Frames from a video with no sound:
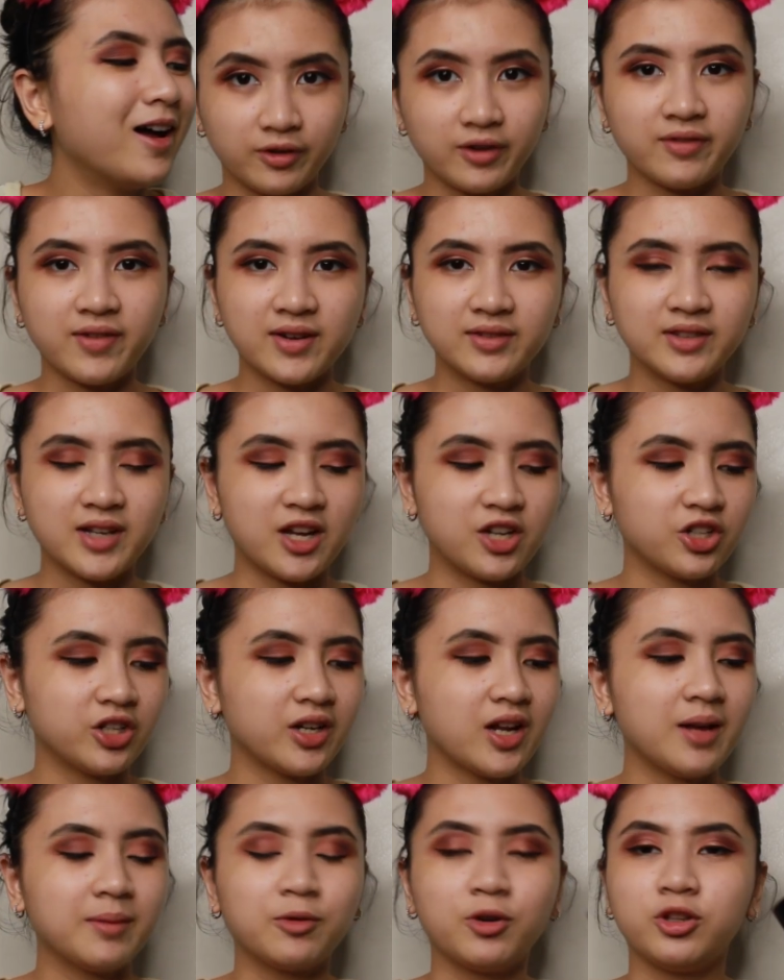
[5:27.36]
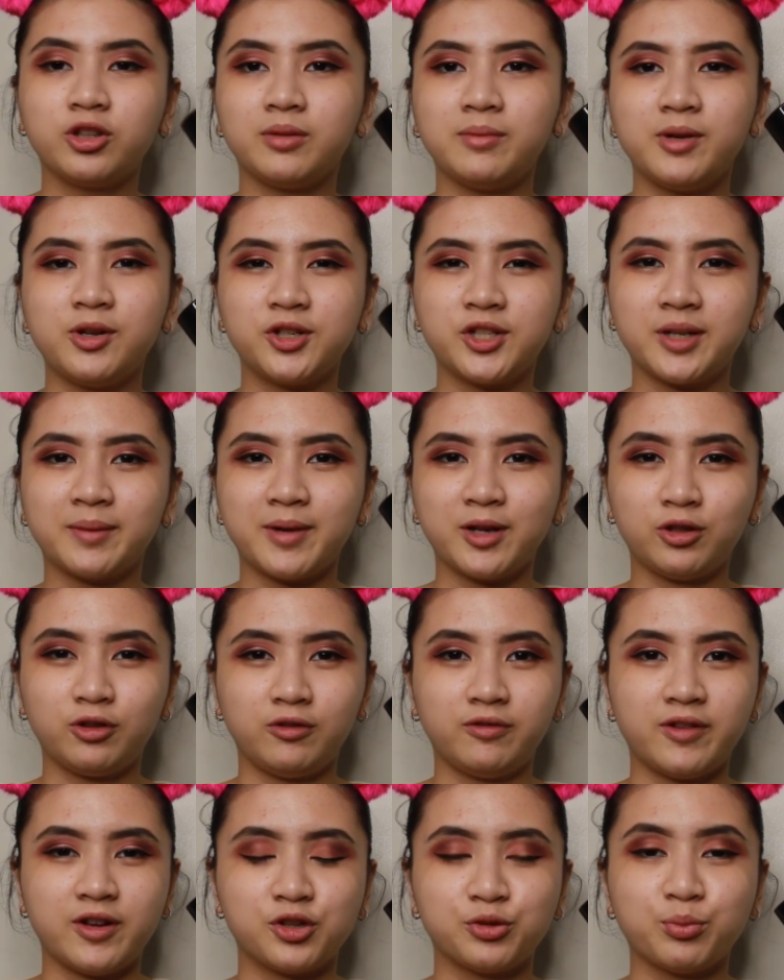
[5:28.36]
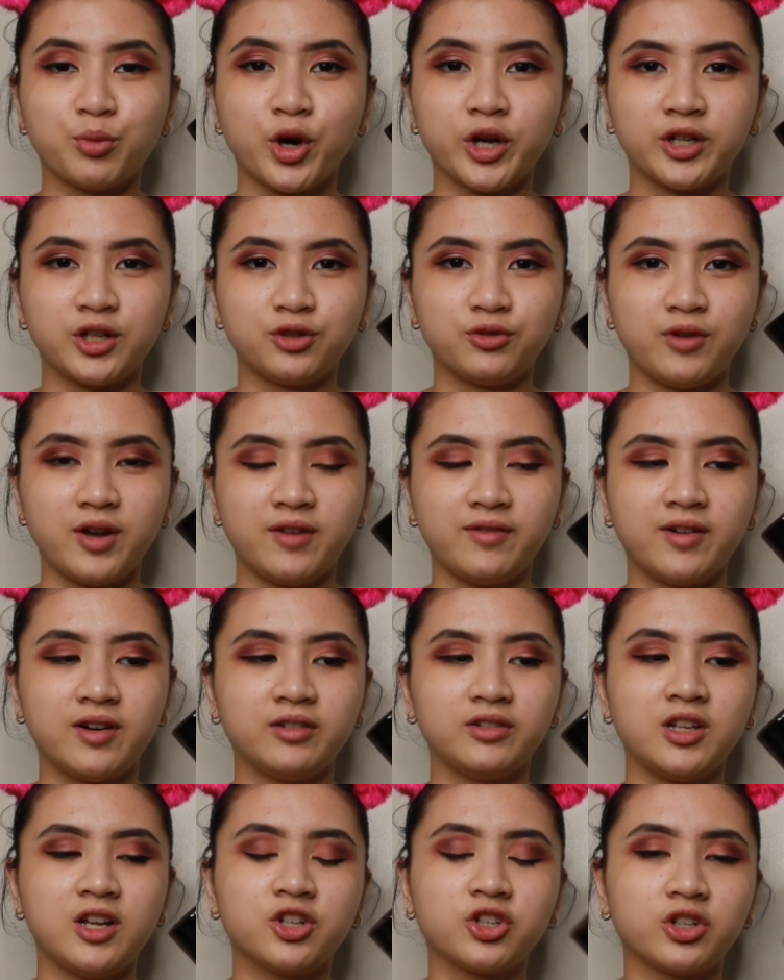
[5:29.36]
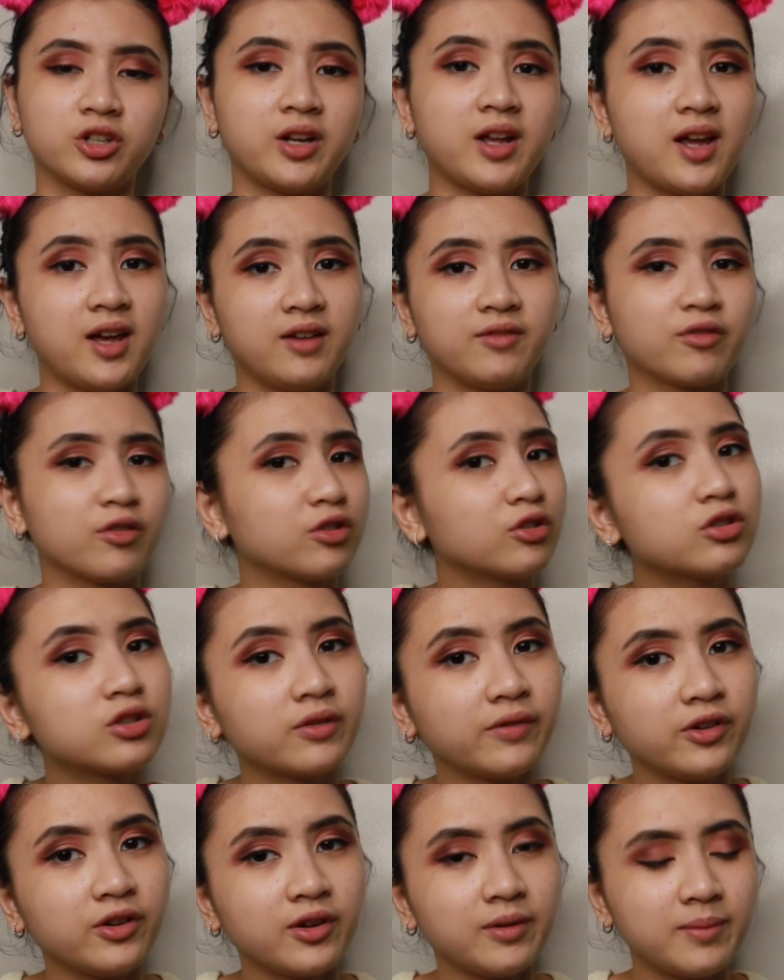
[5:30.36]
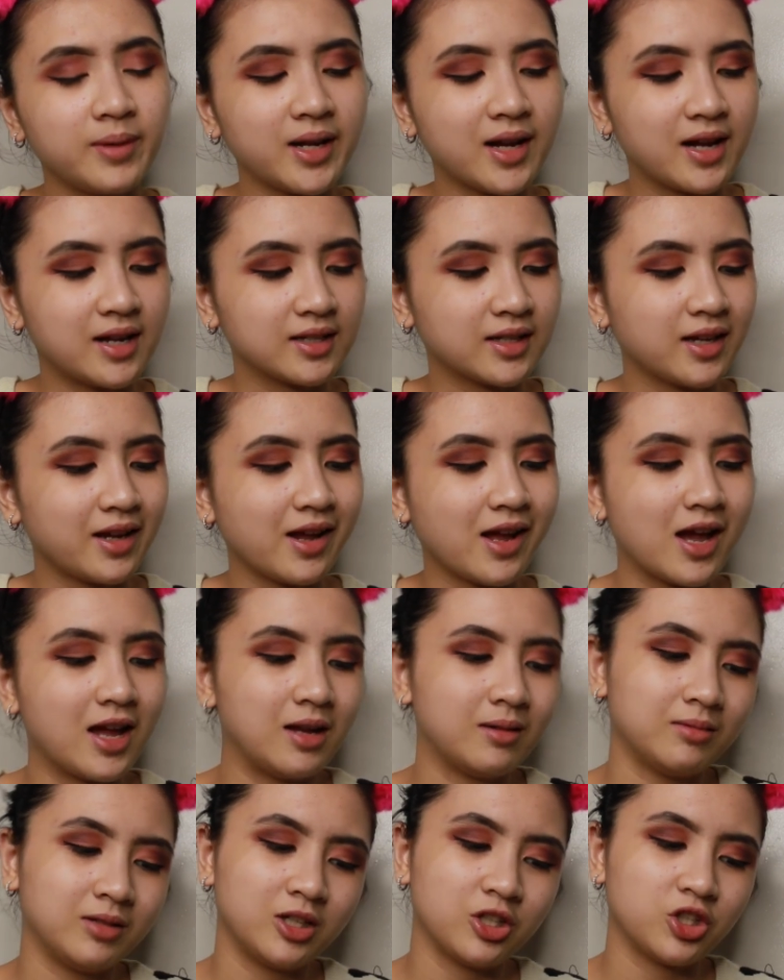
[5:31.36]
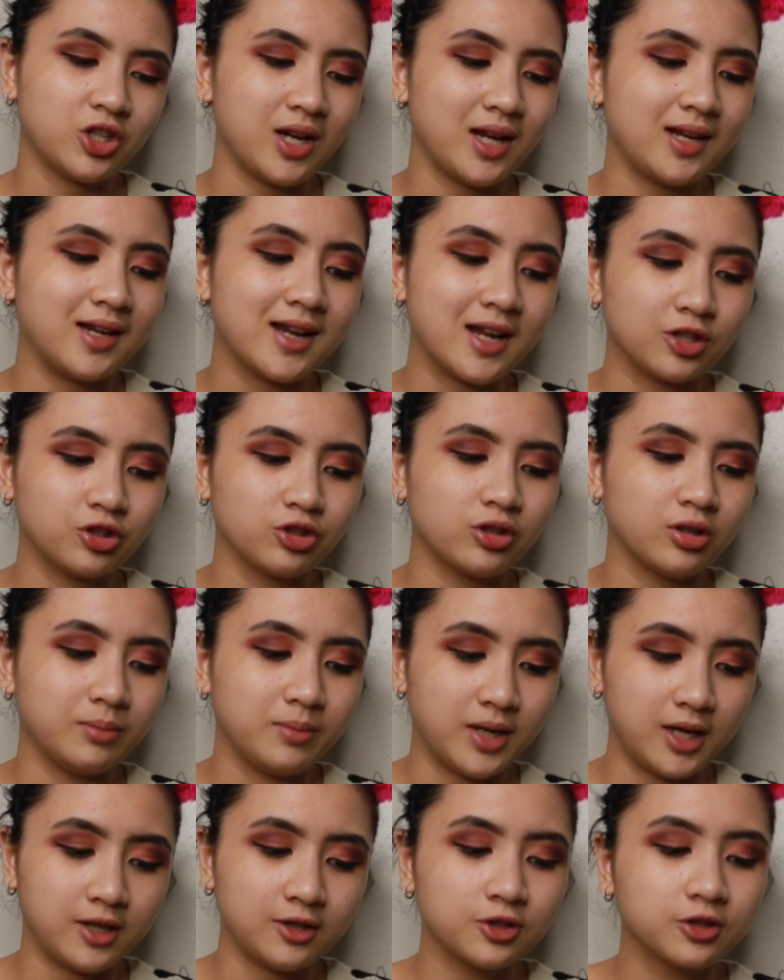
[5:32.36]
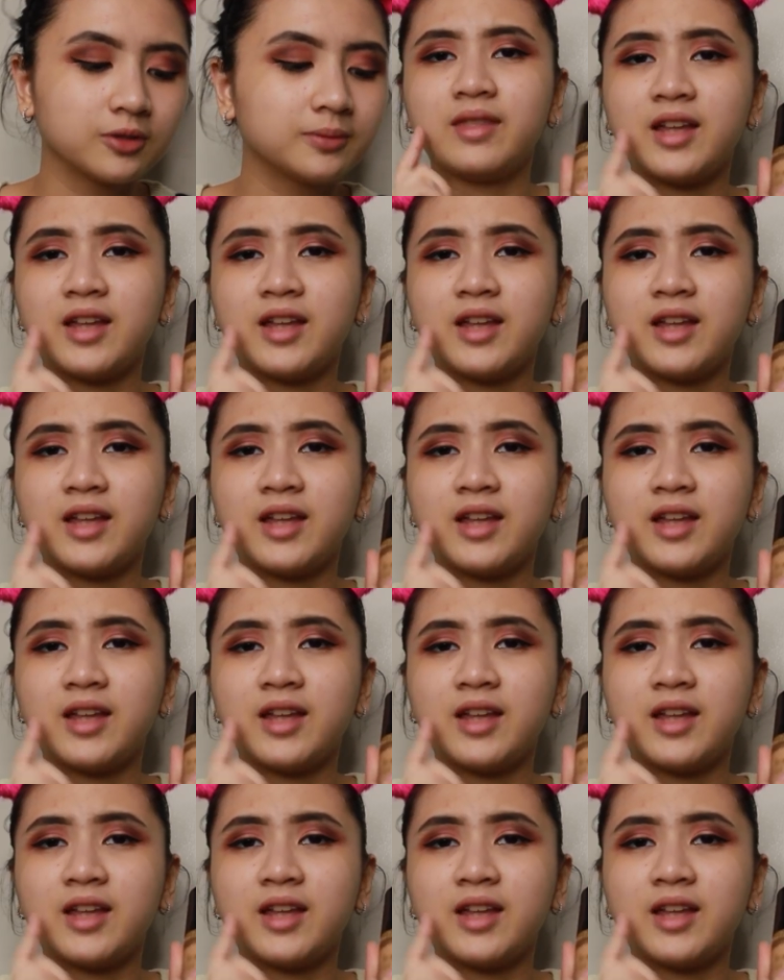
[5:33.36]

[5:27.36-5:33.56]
For foundation, I'm going to be using my Too Faced Born This Way foundation, and for those of you who have been asking, I am the shade Natural Beige.